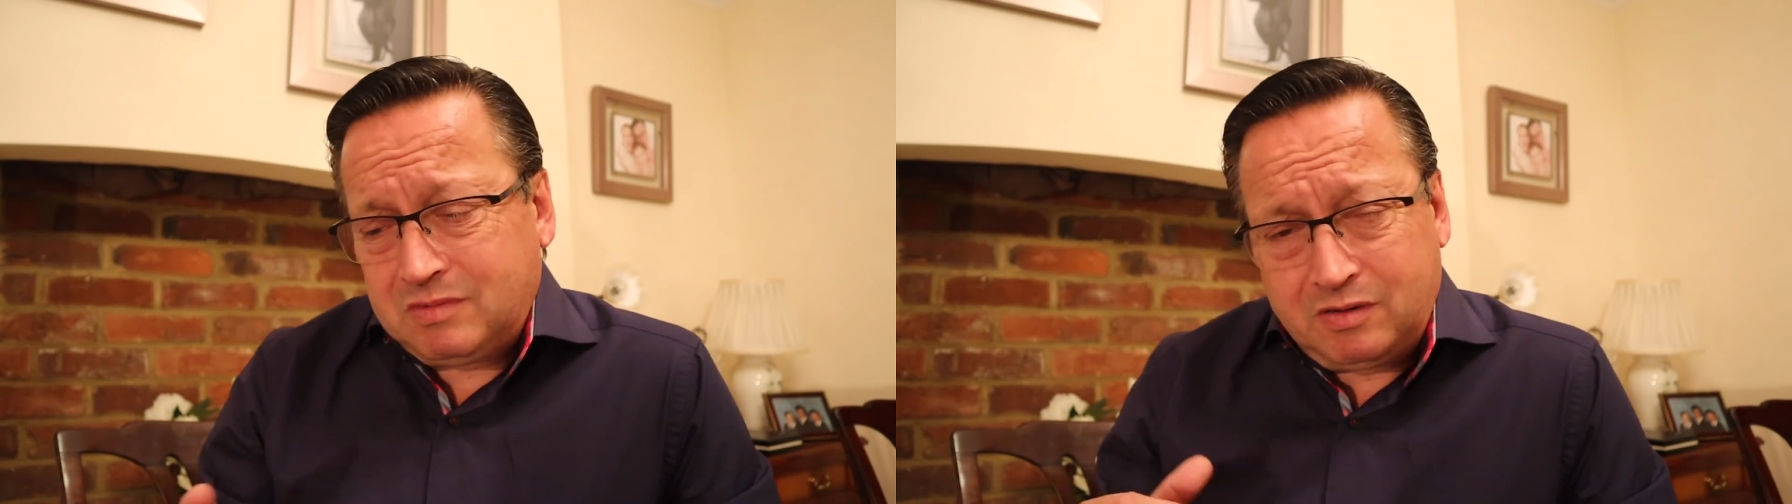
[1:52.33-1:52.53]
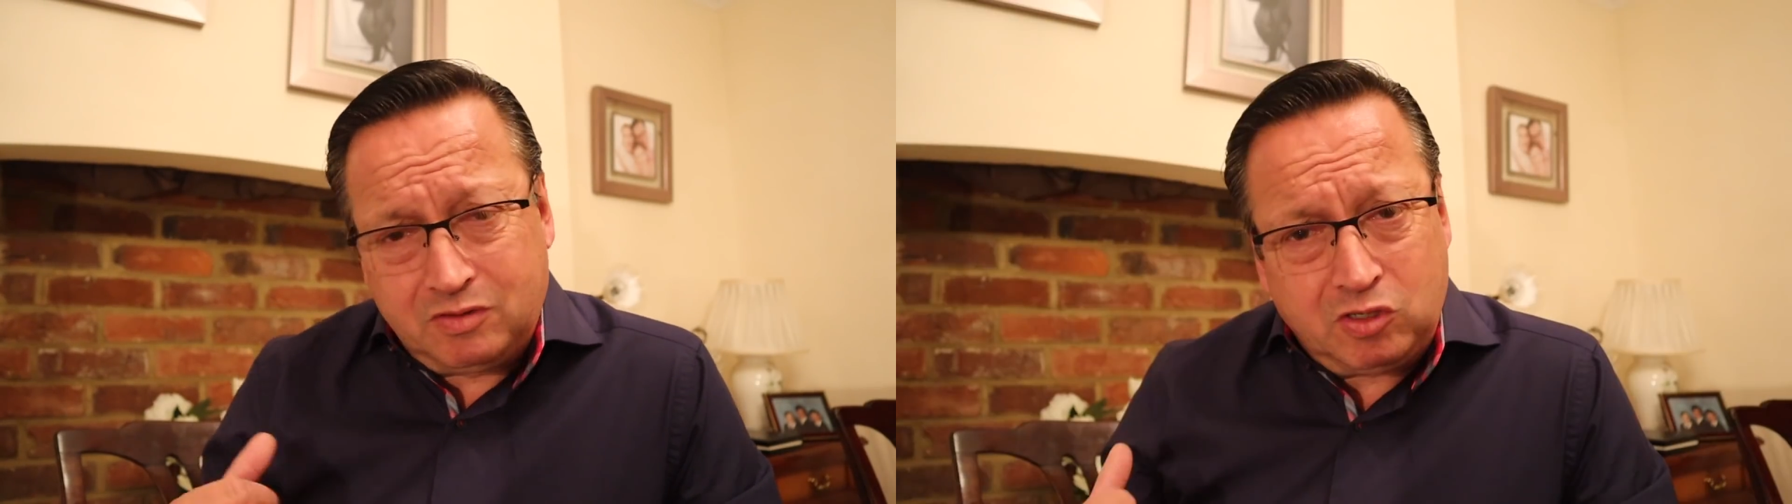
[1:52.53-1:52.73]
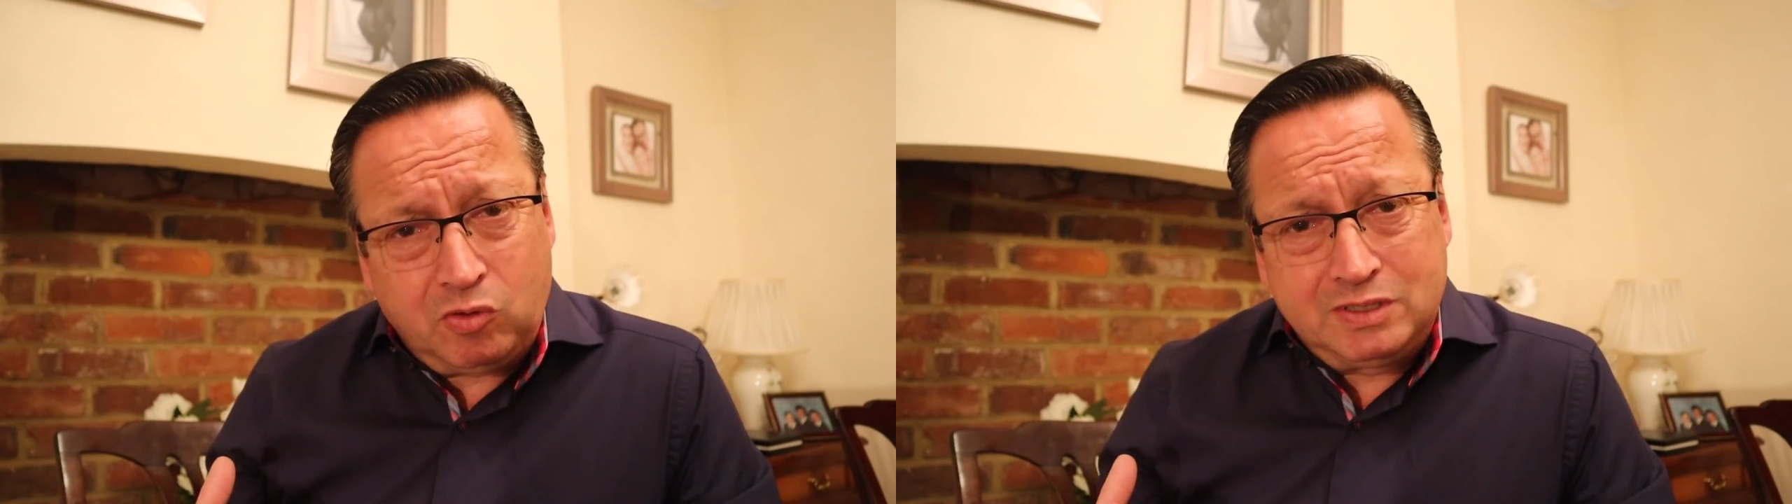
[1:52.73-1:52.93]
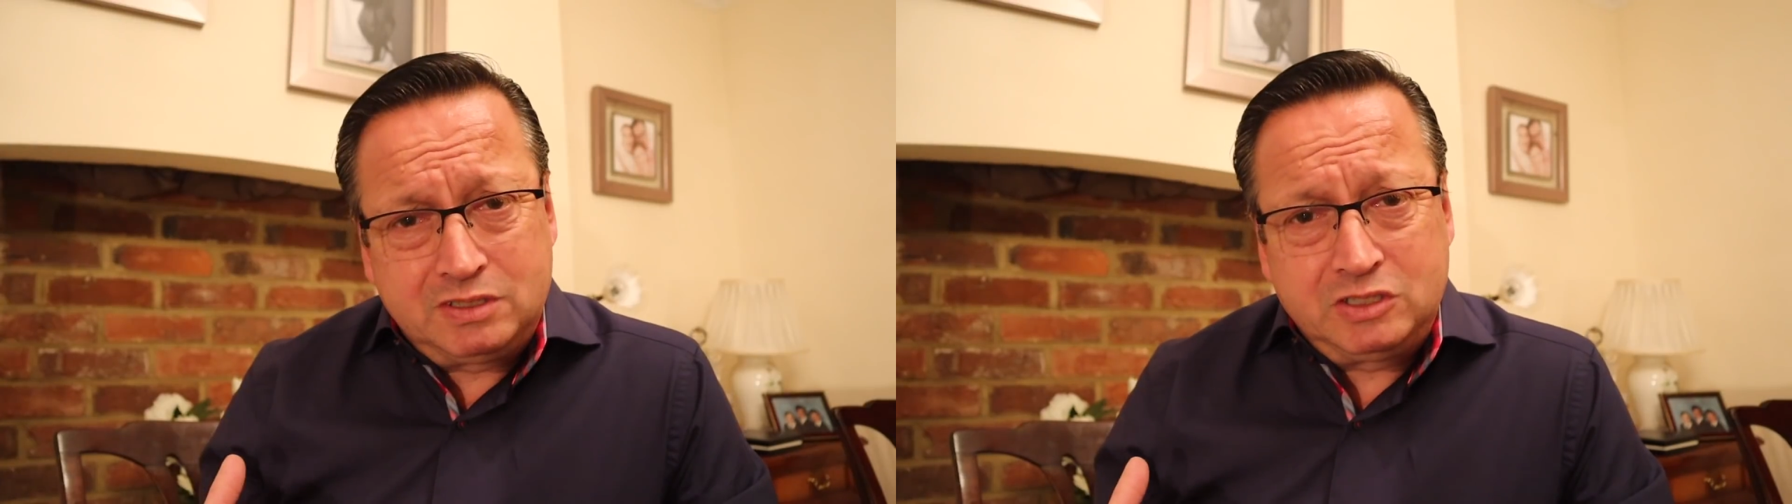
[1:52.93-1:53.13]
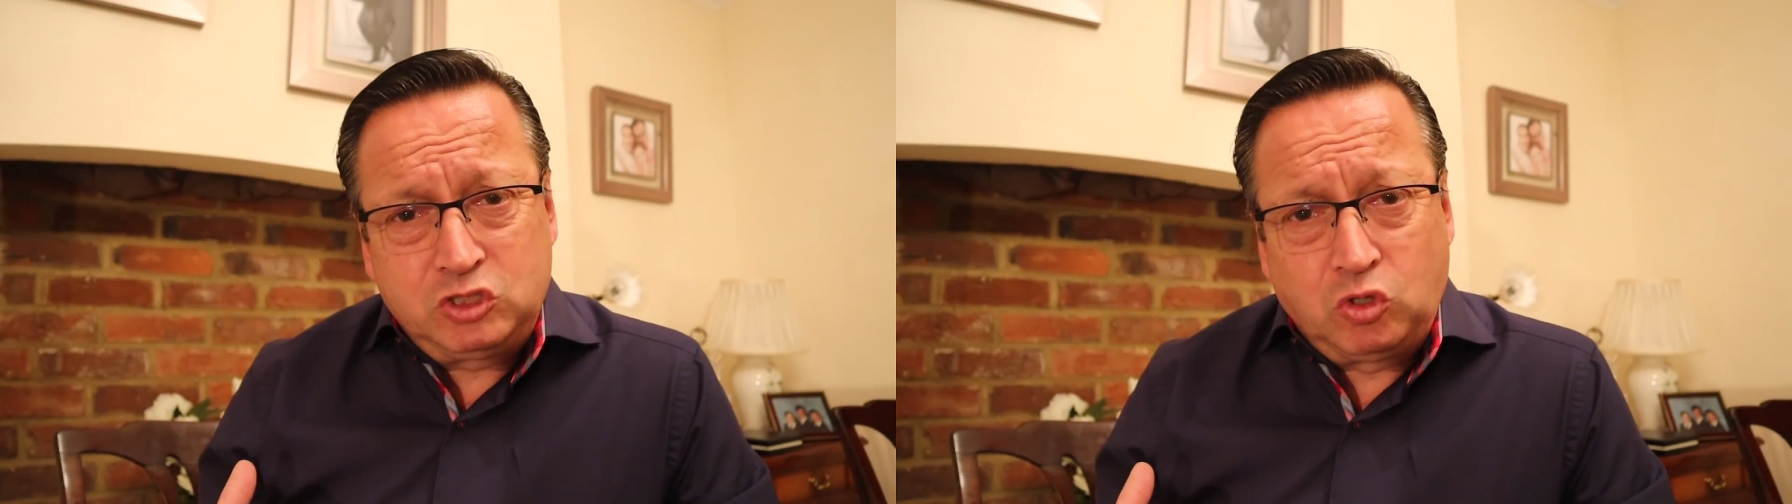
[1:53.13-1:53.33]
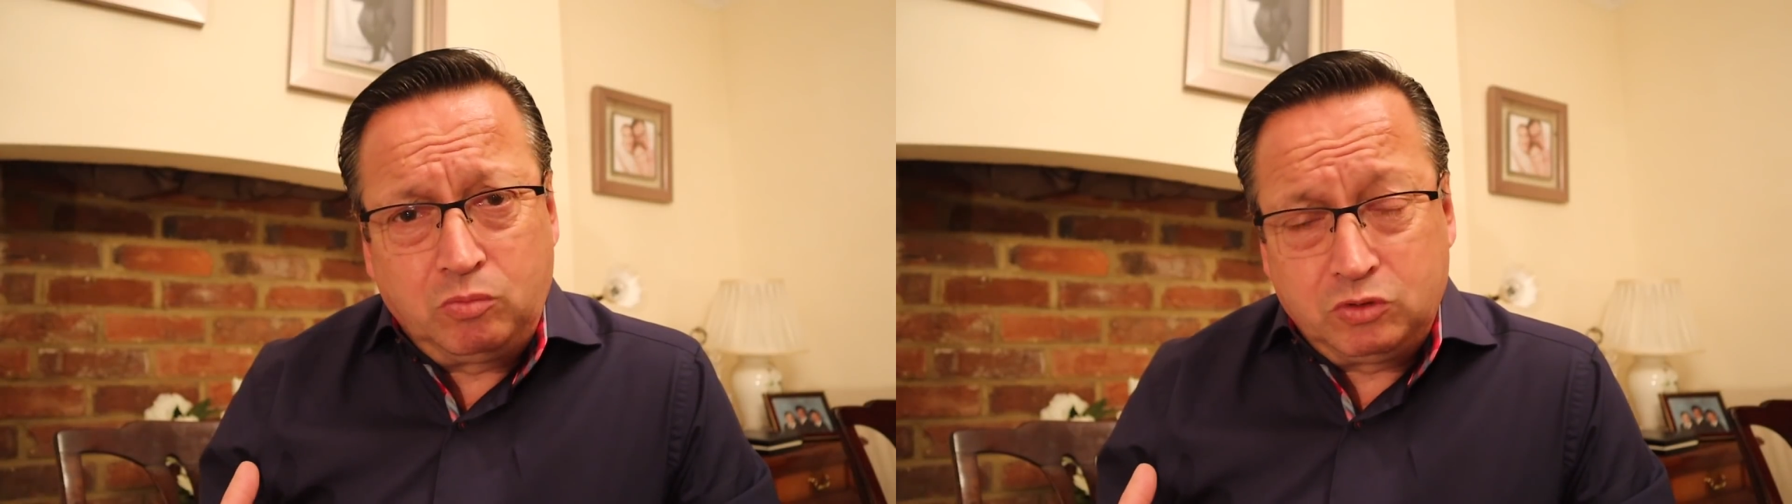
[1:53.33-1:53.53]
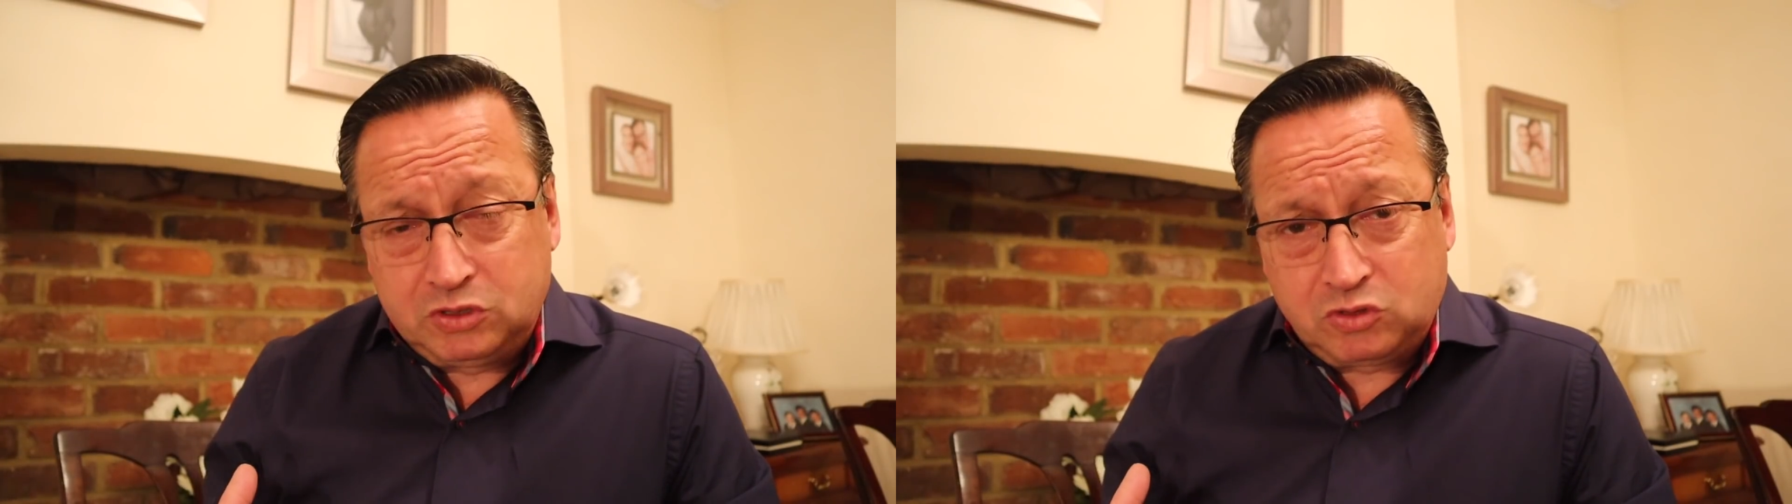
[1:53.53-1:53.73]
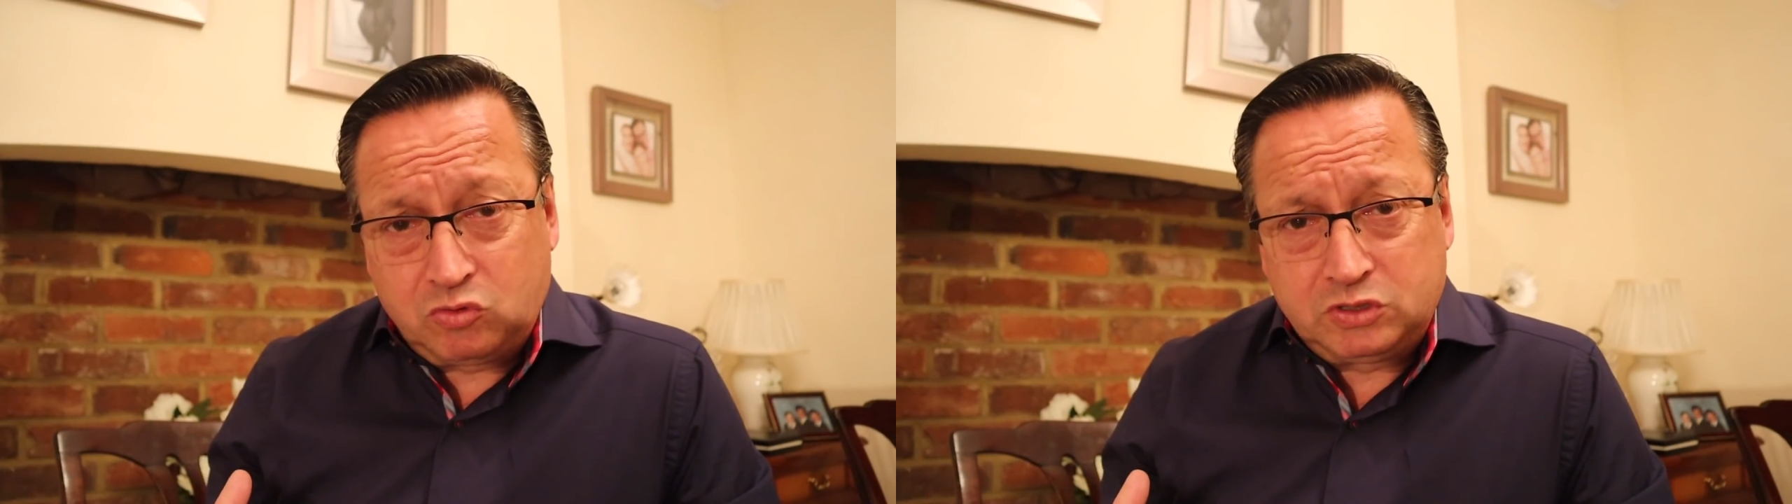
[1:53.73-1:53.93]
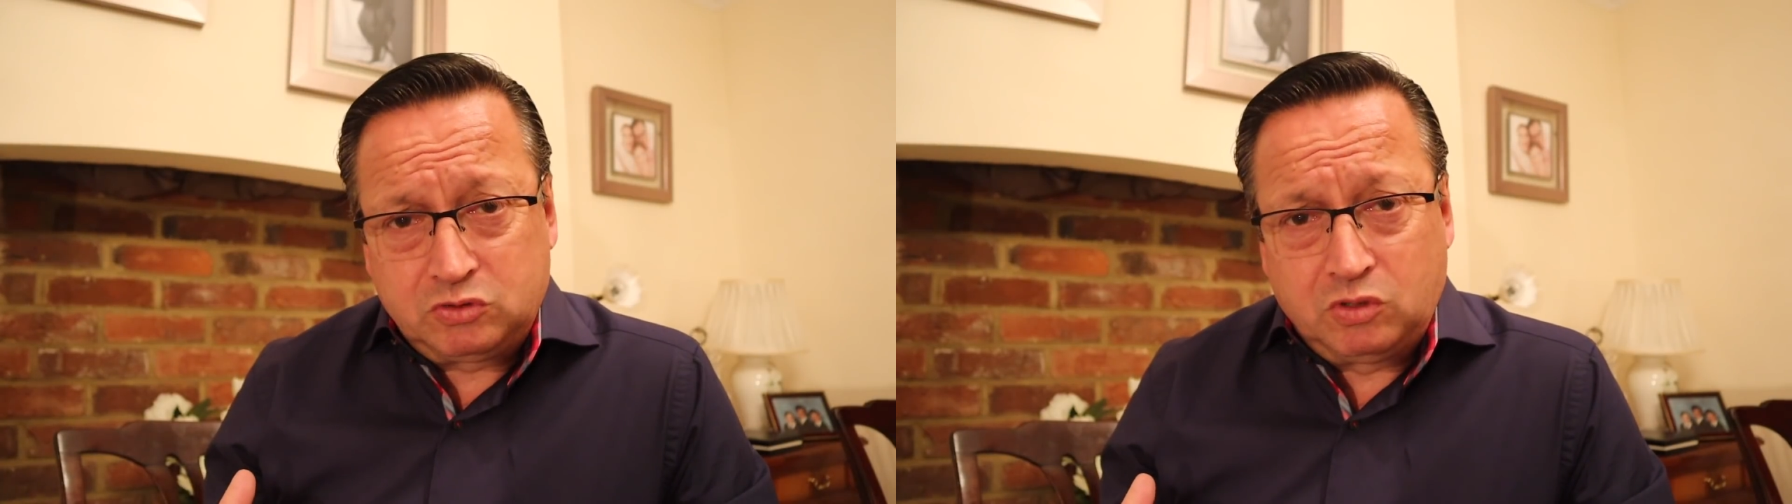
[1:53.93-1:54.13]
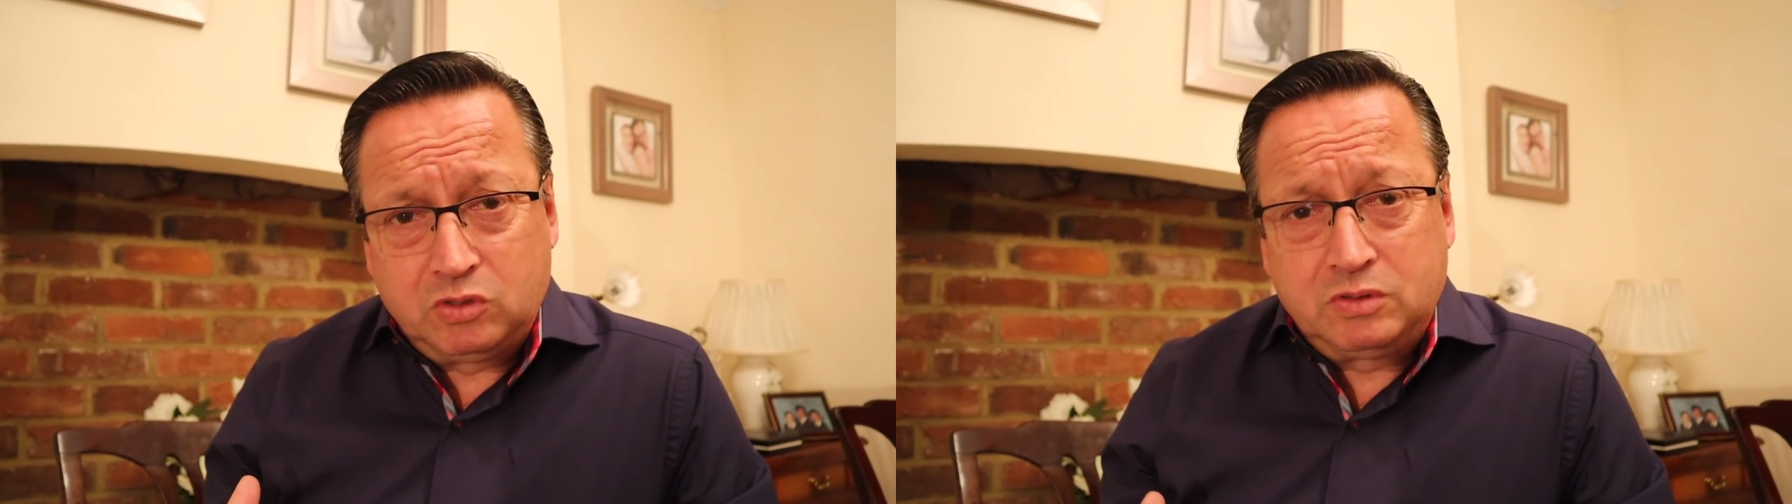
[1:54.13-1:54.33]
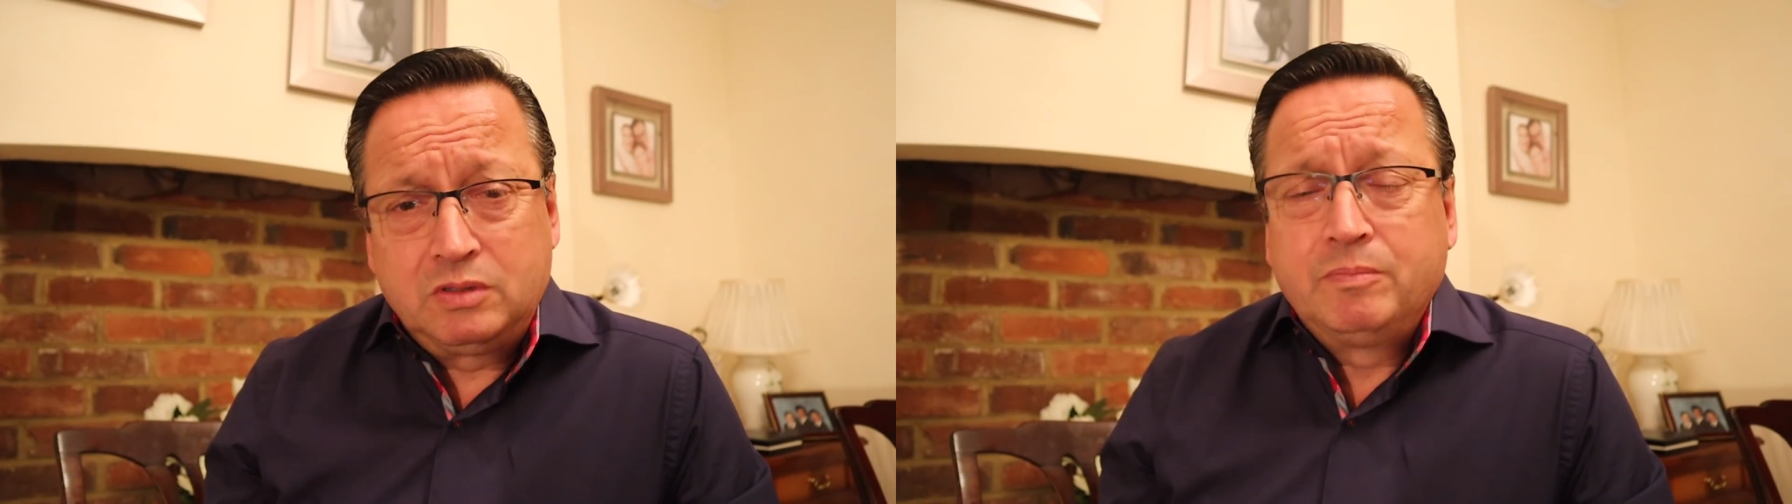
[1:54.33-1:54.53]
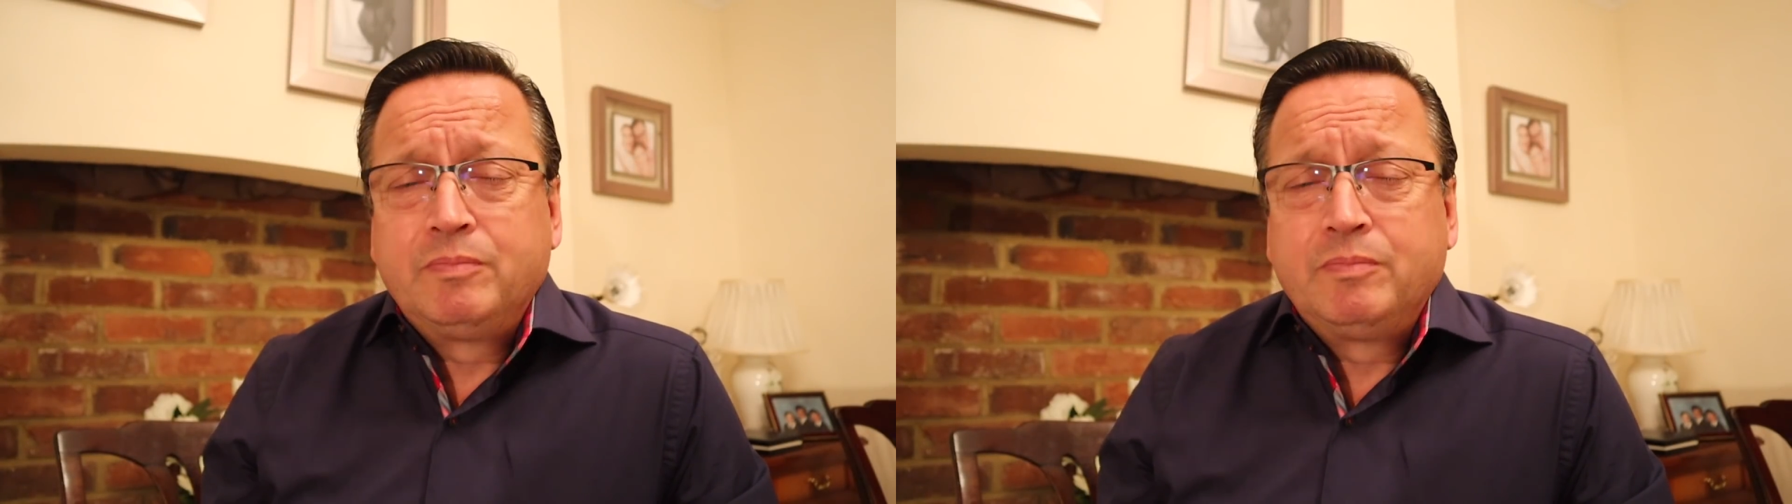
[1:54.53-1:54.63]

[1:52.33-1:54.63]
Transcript: I'm going to go into this shop, which is across the road.